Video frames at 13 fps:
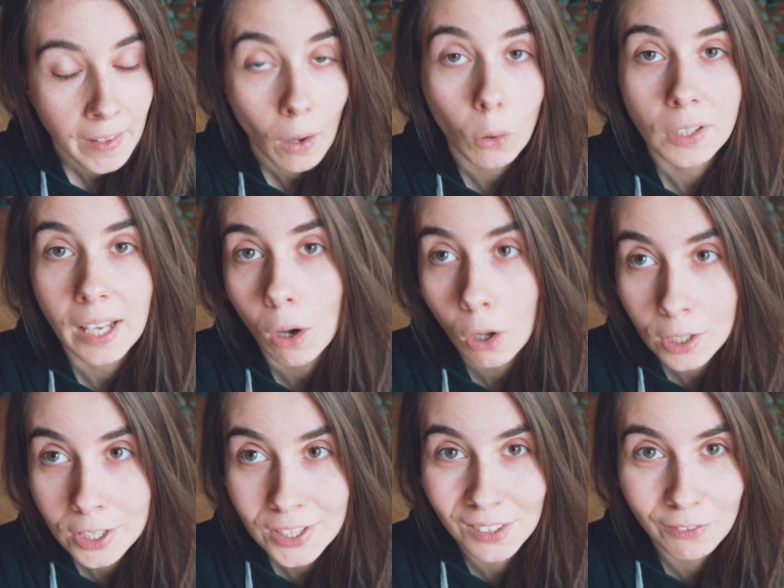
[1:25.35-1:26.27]
Oh yeah,
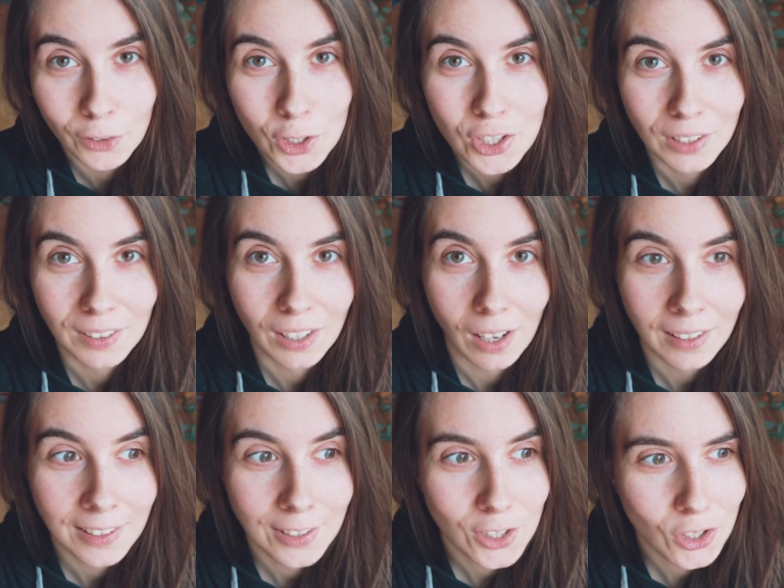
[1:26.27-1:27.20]
also Virtual
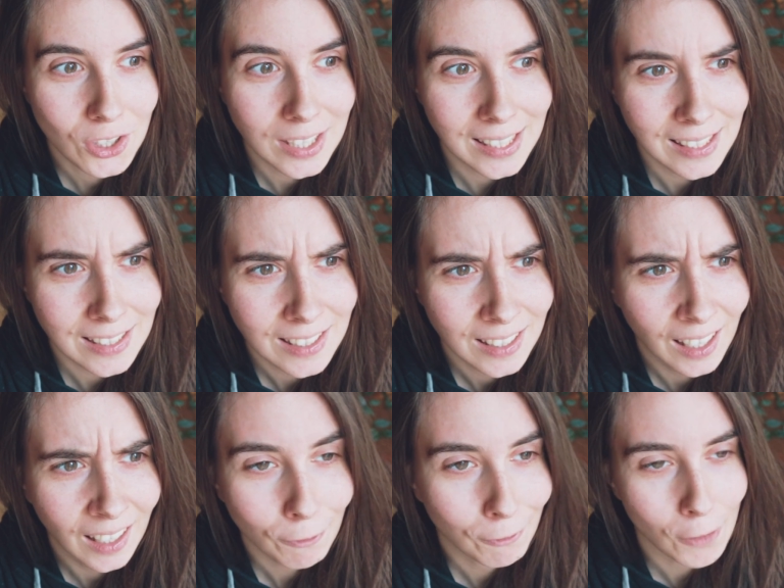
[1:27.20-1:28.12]
Cottage did,
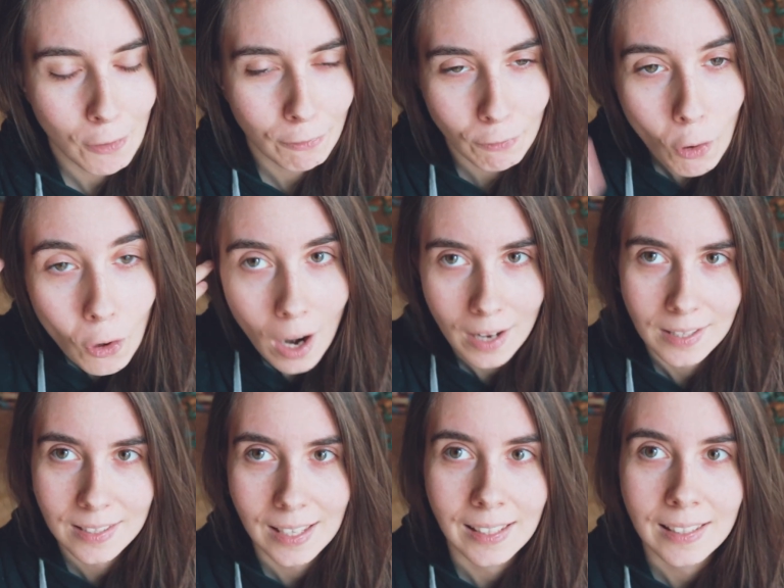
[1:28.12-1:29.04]
for
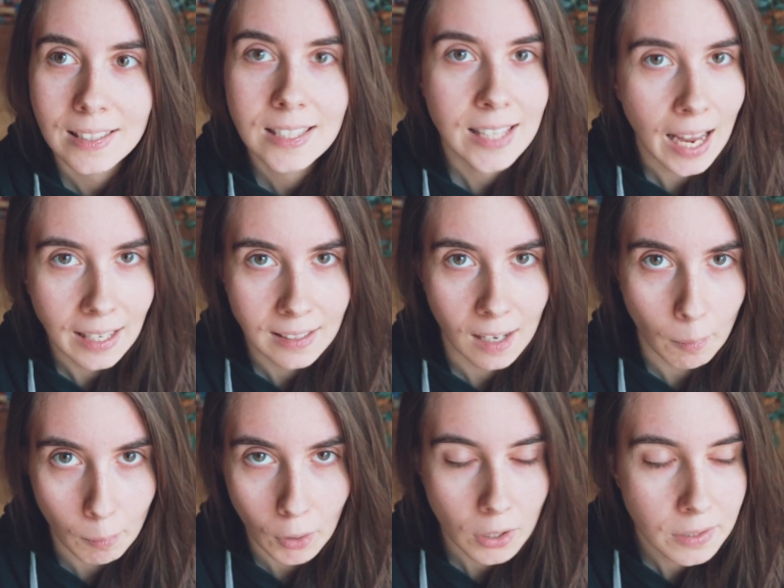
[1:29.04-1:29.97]
us, insane
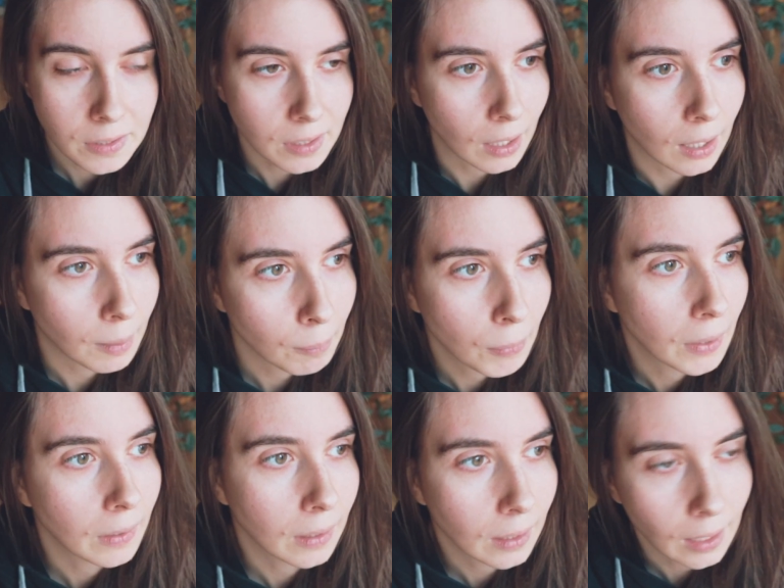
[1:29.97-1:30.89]
numbers,
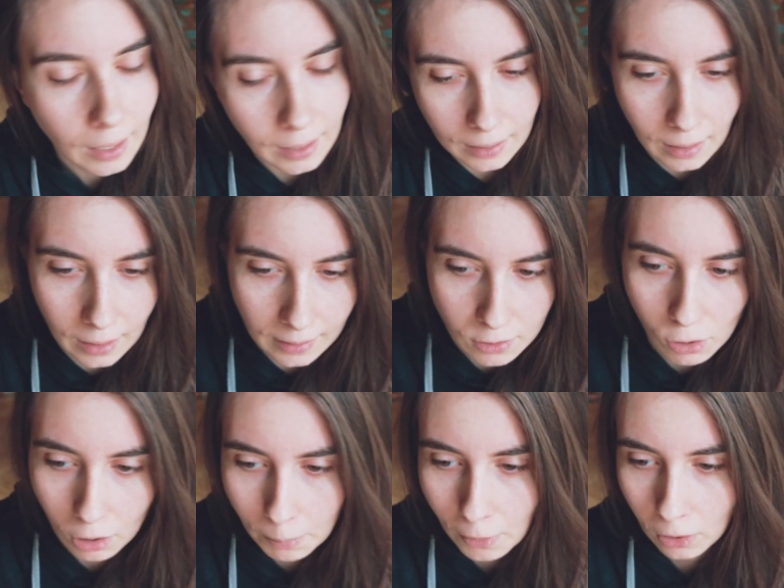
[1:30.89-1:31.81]
but I'll
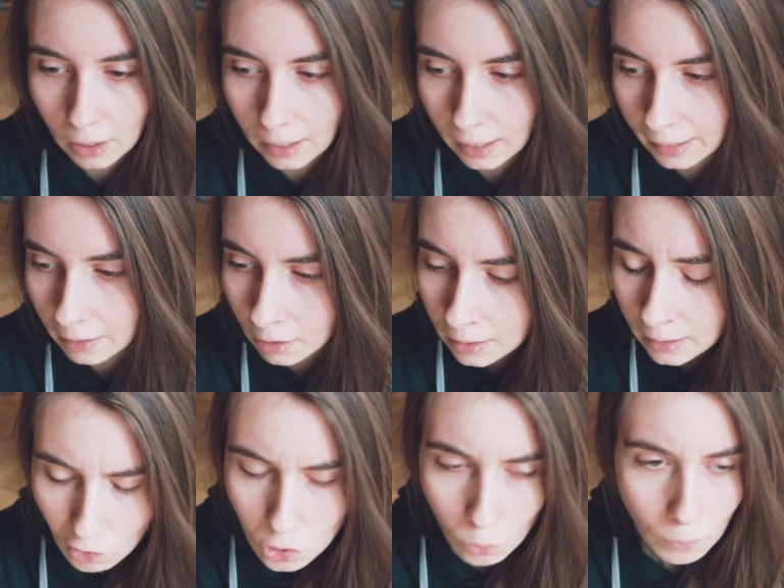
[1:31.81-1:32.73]
talk about that later.
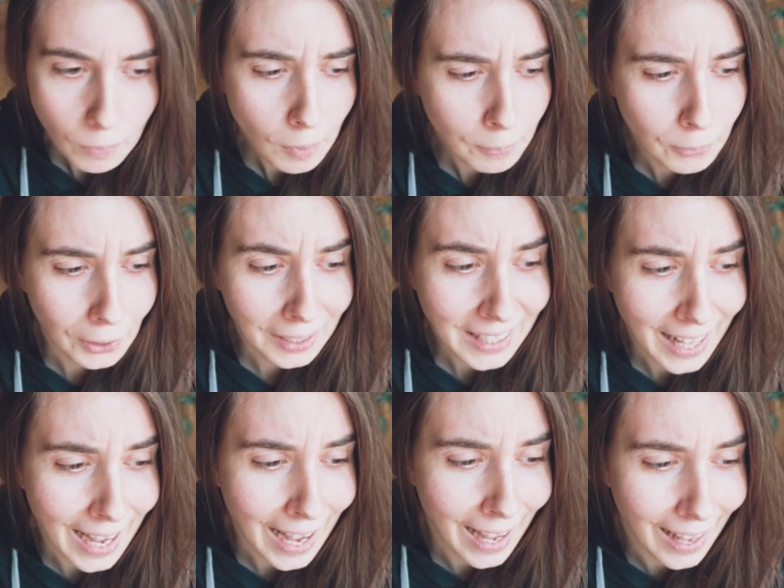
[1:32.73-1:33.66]
So we were pretty
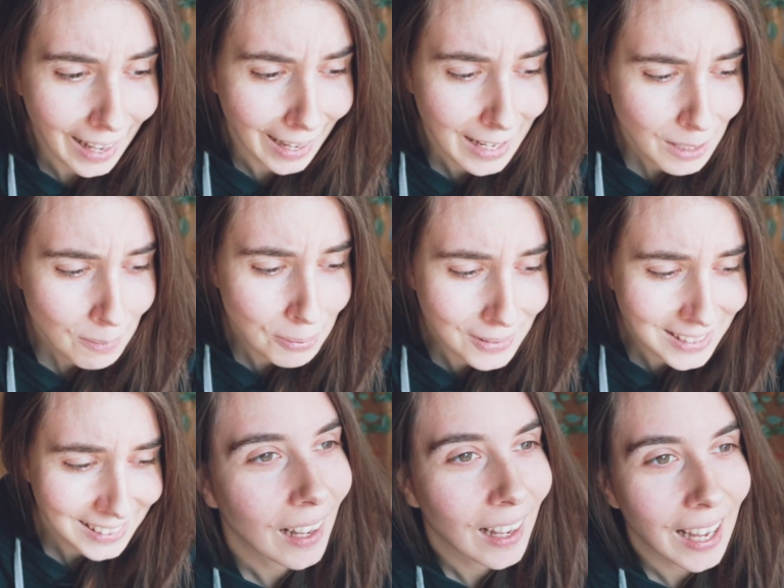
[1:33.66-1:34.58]

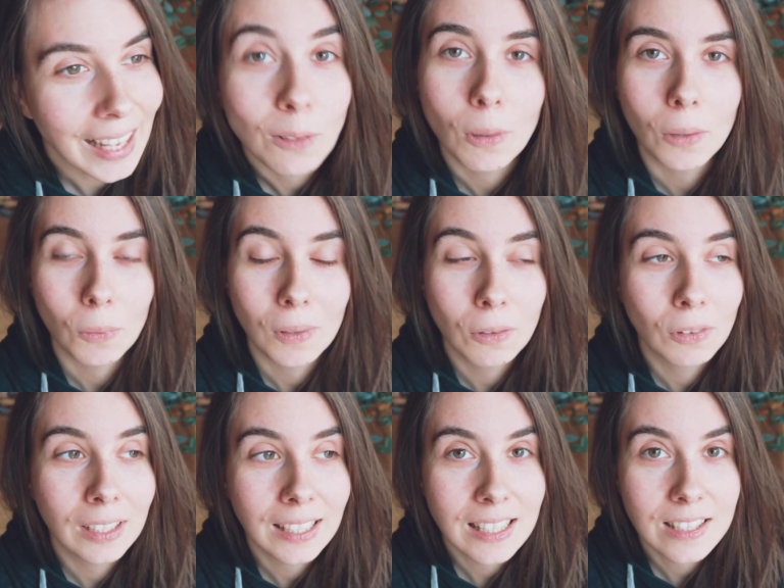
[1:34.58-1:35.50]
hyped. Anyway, we
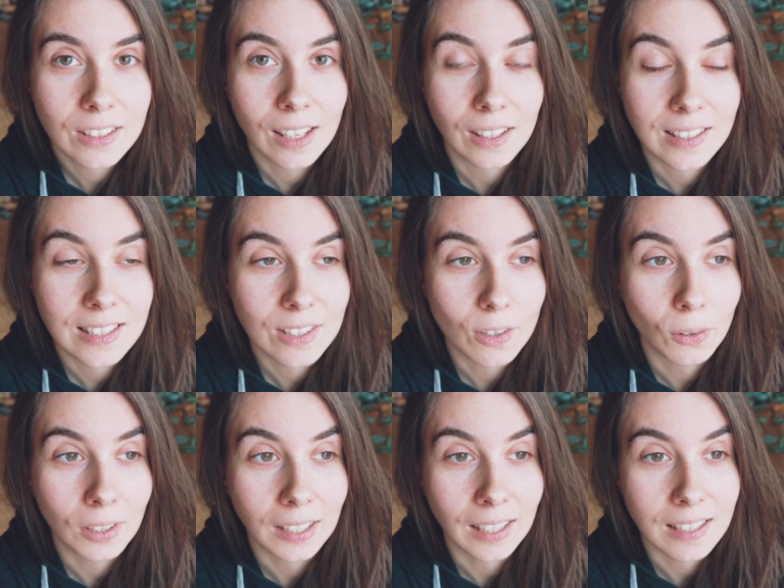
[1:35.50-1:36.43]
released Cats
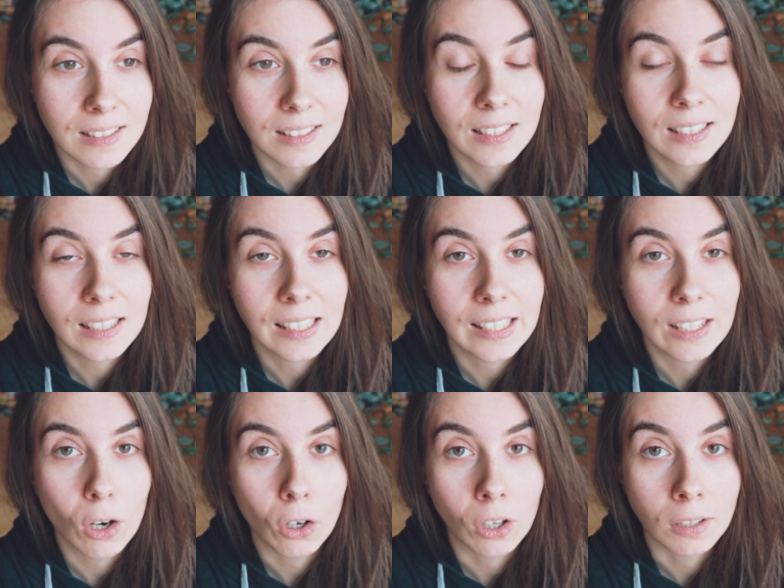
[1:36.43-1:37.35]
Organized
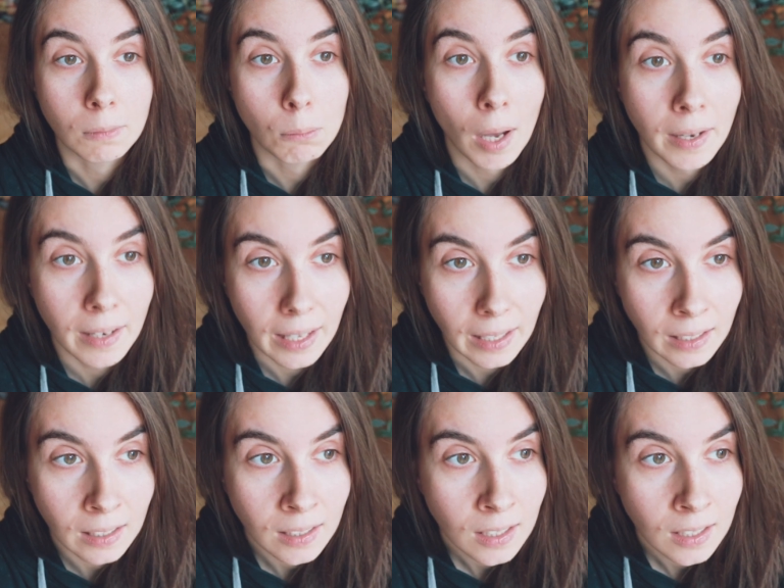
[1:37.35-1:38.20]
Neatly on Monday.